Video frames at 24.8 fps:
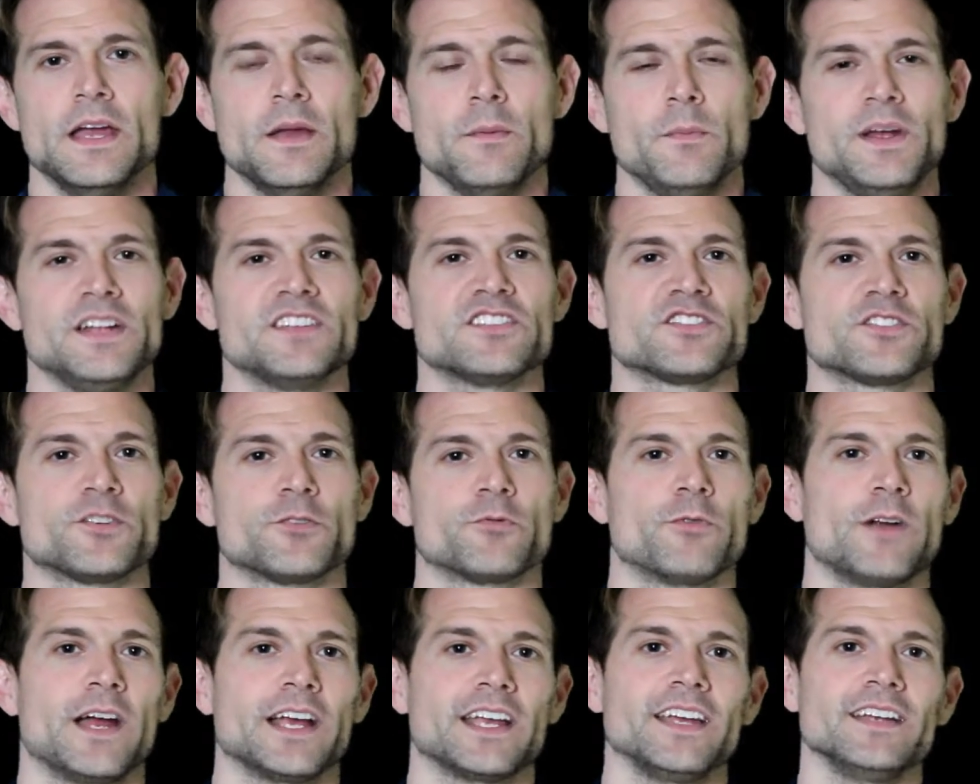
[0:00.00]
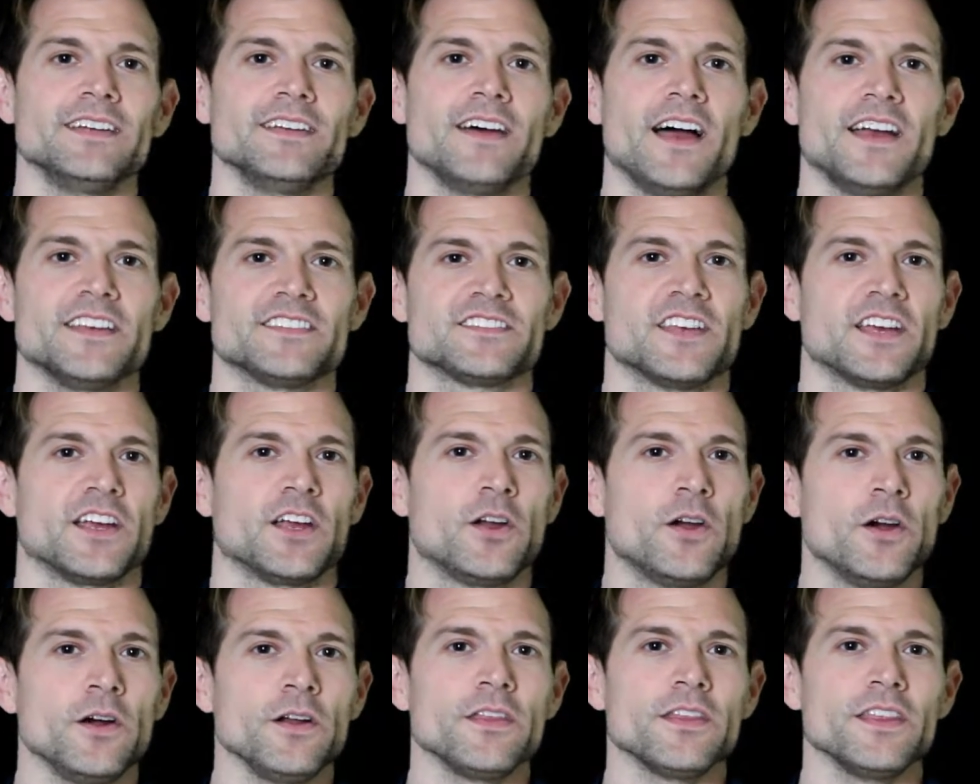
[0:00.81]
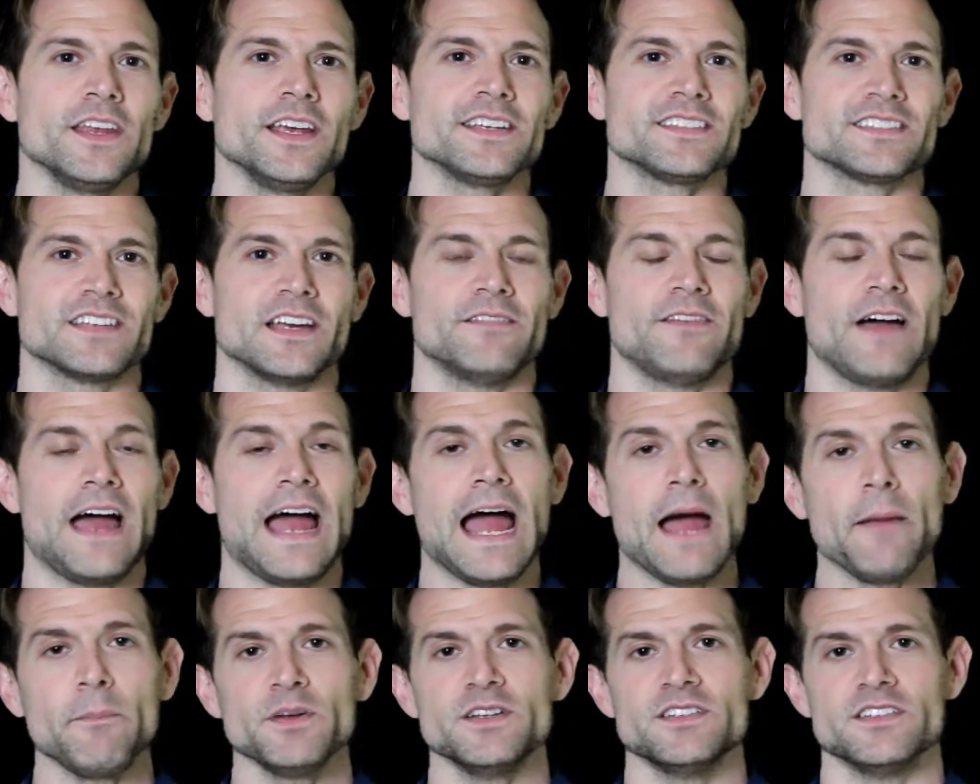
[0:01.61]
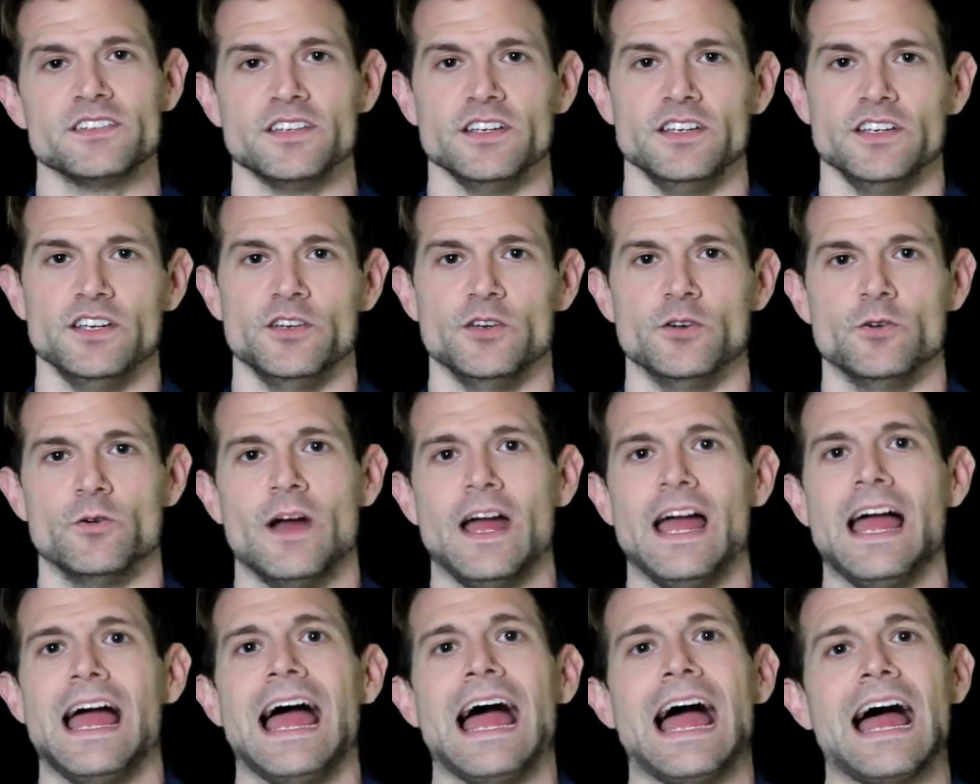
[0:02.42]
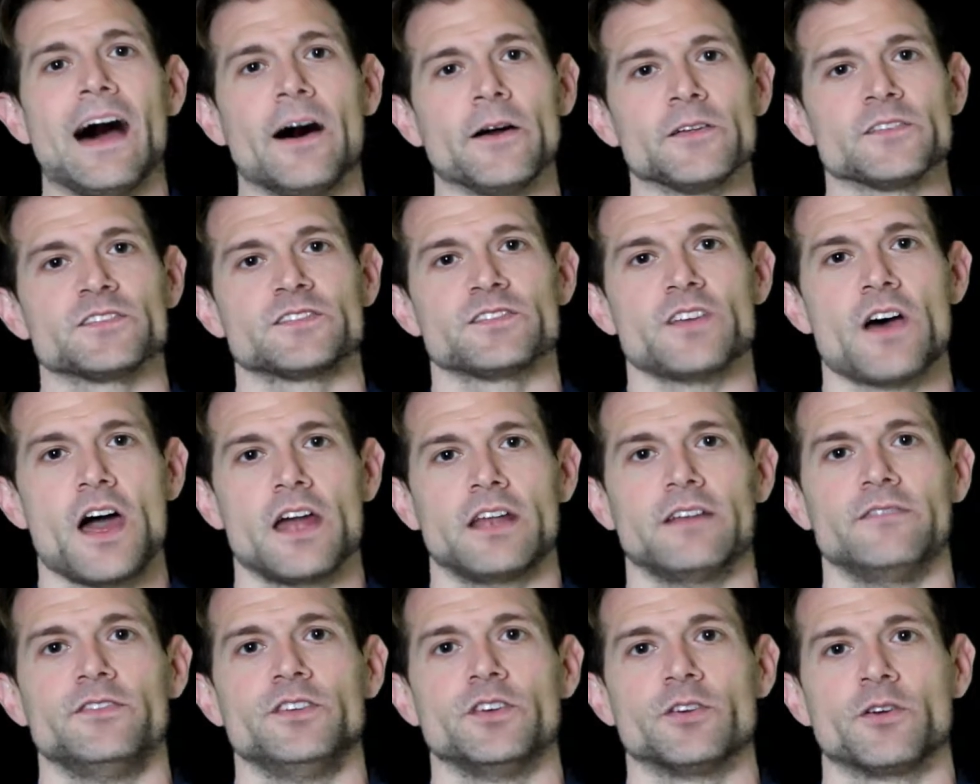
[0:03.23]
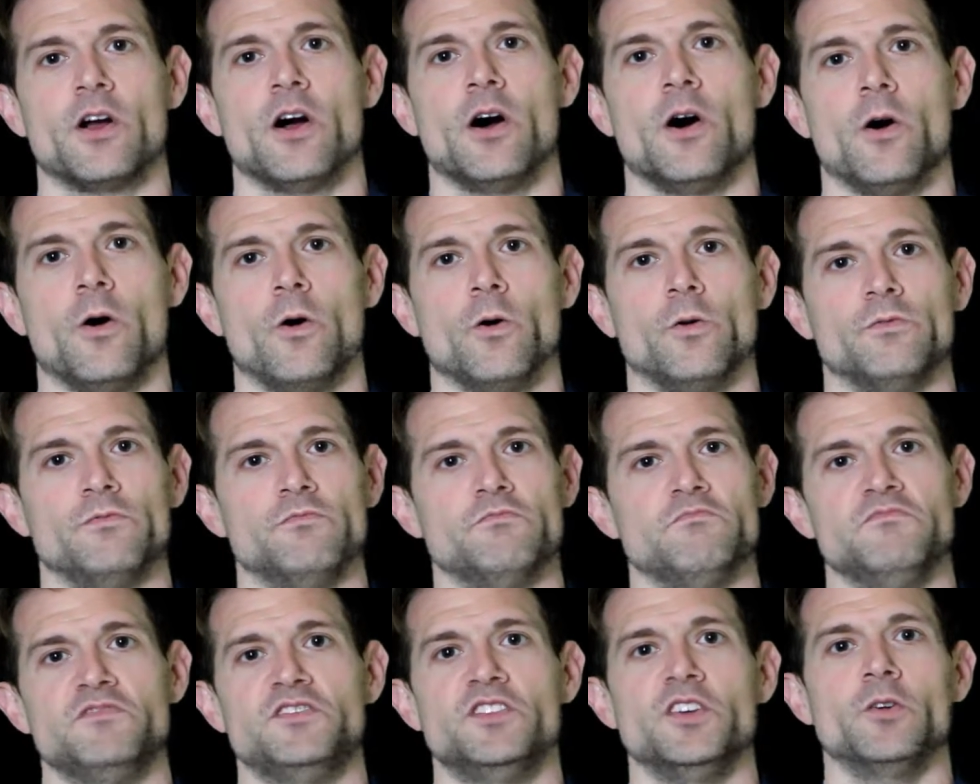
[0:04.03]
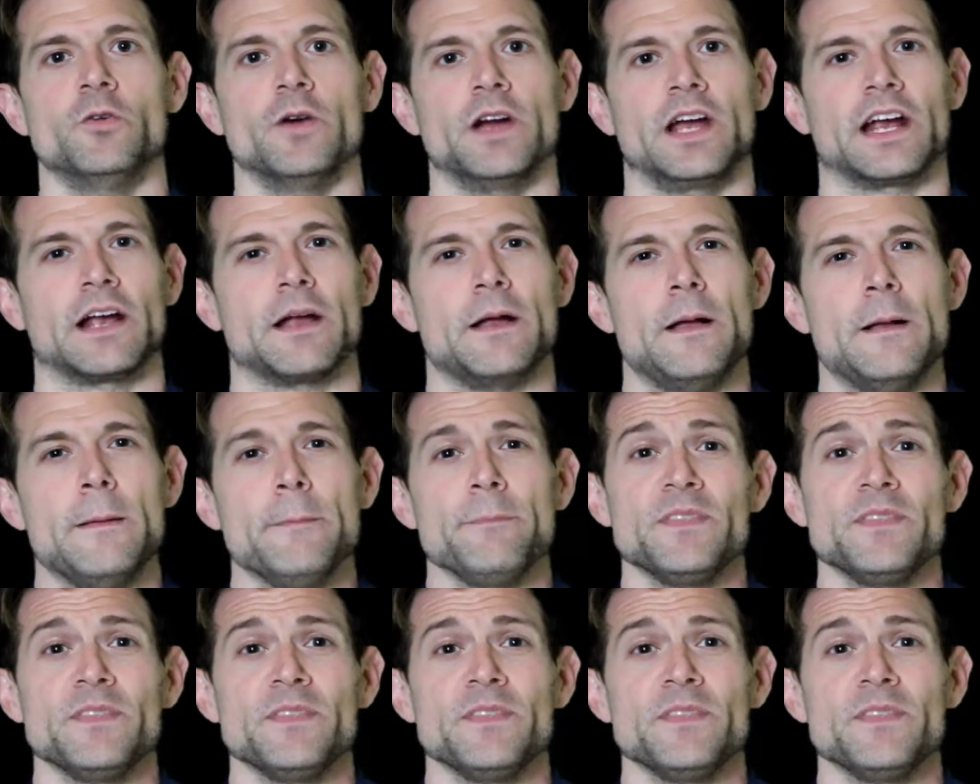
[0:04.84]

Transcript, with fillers: means to recognize that good things have happened to you outside of your own doing.